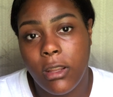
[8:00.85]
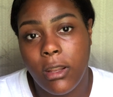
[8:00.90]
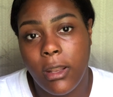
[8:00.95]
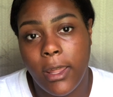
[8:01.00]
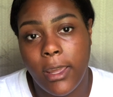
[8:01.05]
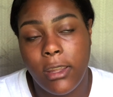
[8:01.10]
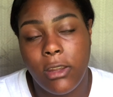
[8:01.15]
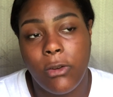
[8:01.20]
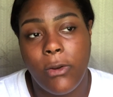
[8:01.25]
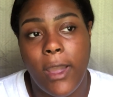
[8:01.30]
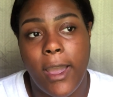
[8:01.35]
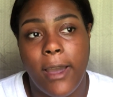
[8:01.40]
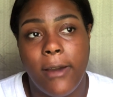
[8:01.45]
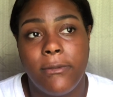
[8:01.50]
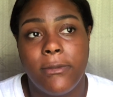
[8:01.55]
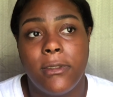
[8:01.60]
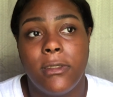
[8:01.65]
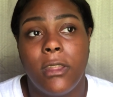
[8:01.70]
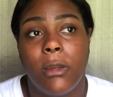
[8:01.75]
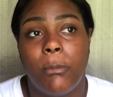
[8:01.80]
Like,
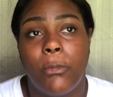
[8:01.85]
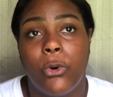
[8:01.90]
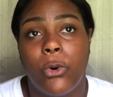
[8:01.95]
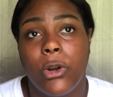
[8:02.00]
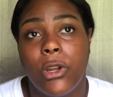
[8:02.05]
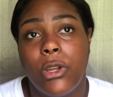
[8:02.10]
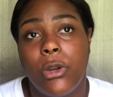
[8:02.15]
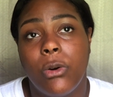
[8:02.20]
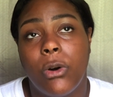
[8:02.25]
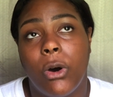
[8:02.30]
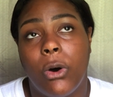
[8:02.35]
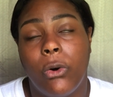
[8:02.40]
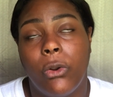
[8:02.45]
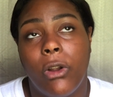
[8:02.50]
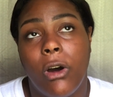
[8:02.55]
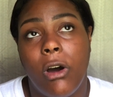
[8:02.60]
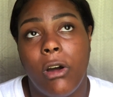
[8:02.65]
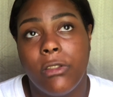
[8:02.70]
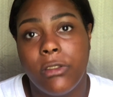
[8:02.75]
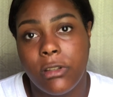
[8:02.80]
the more you hold
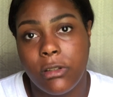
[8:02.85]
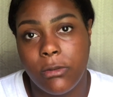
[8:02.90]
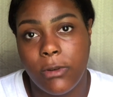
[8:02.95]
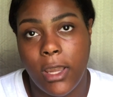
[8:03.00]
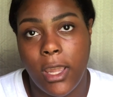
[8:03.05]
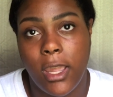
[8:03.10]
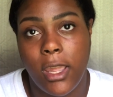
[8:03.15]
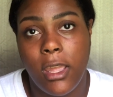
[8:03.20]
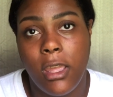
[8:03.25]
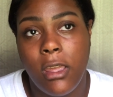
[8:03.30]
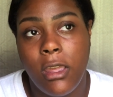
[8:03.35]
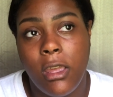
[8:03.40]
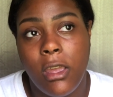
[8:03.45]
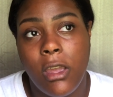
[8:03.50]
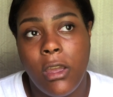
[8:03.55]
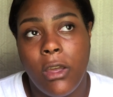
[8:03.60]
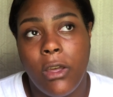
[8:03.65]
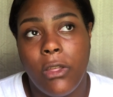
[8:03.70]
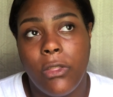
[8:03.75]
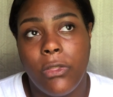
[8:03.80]
on to it,
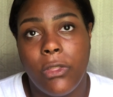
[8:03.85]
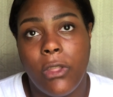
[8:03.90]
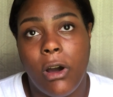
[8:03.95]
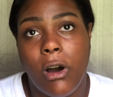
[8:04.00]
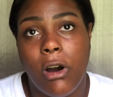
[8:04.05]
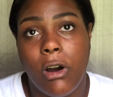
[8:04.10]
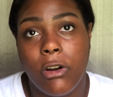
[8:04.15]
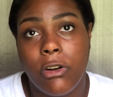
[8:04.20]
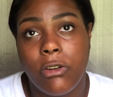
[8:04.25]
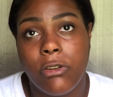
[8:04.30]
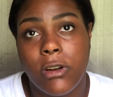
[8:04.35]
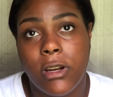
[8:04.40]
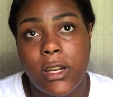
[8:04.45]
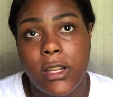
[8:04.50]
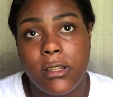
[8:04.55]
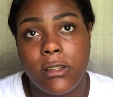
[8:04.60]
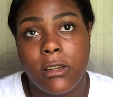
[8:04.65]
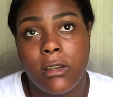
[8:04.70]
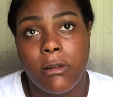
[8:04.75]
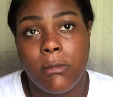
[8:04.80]
the harder it
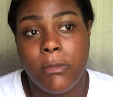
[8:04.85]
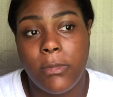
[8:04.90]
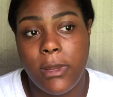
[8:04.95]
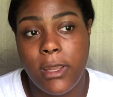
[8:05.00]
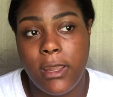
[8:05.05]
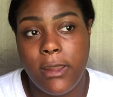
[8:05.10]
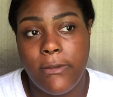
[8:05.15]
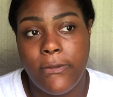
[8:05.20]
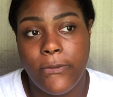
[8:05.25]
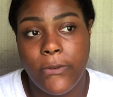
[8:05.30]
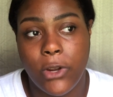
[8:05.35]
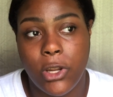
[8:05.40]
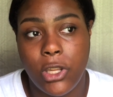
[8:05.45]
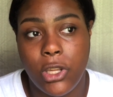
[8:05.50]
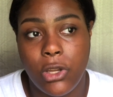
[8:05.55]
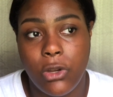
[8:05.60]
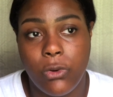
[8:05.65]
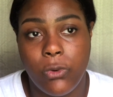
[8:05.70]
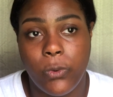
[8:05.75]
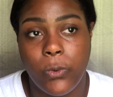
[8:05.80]
is gonna be for
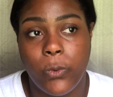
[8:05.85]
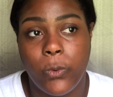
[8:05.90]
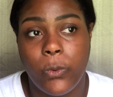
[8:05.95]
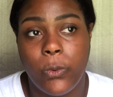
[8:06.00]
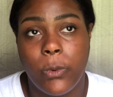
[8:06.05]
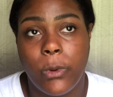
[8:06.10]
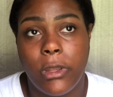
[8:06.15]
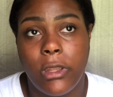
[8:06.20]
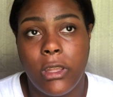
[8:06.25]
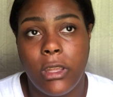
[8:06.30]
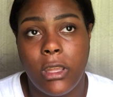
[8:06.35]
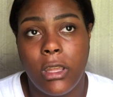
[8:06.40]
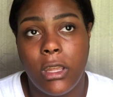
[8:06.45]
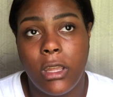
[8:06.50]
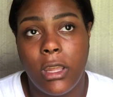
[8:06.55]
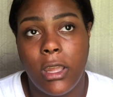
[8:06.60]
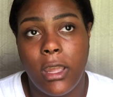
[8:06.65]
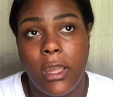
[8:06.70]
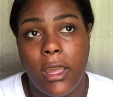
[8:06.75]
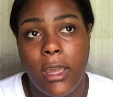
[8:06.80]
you
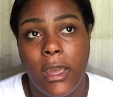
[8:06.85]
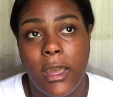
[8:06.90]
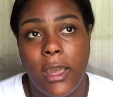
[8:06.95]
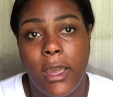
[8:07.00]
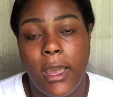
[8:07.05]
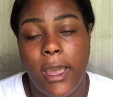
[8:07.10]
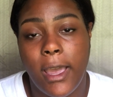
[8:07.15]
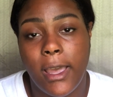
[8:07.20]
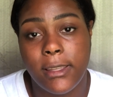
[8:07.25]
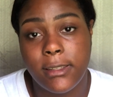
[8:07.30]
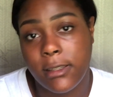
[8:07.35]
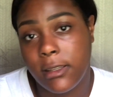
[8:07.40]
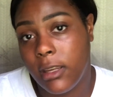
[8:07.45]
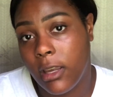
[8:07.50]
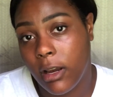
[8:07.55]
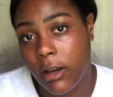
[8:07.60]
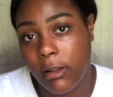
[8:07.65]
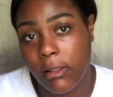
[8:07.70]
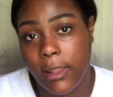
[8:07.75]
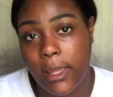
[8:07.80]
as a
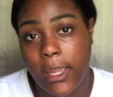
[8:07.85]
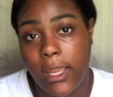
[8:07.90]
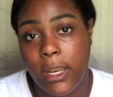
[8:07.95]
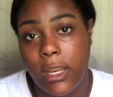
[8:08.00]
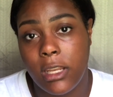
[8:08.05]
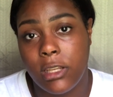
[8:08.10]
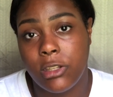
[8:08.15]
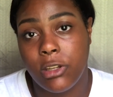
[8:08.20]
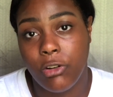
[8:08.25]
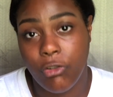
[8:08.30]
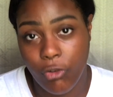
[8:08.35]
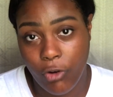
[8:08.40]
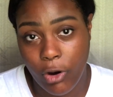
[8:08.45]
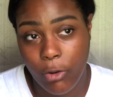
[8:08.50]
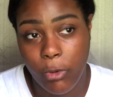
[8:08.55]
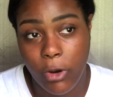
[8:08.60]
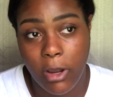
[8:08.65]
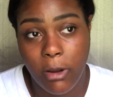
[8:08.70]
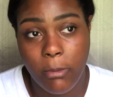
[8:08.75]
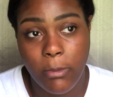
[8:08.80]
young lady to
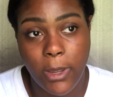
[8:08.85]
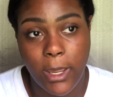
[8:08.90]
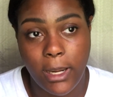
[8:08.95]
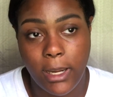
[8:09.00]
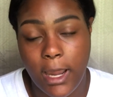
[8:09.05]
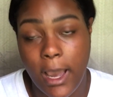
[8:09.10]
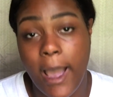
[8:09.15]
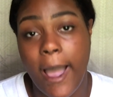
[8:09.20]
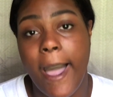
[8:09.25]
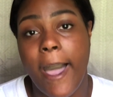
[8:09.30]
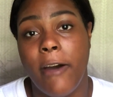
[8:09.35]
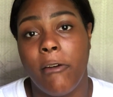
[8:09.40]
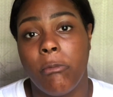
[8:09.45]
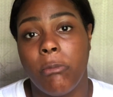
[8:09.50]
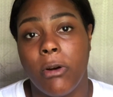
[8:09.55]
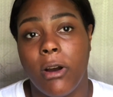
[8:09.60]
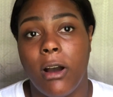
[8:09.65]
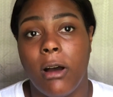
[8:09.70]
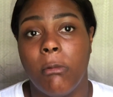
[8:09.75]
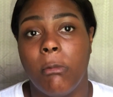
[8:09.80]
grow up and not
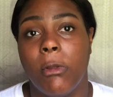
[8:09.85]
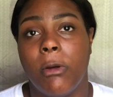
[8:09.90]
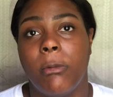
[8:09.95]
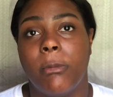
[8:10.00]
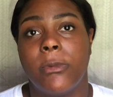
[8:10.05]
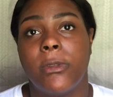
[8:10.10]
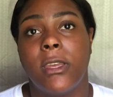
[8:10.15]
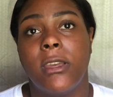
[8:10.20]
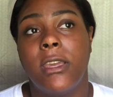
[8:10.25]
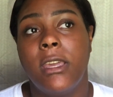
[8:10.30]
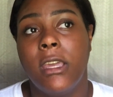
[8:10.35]
have problems.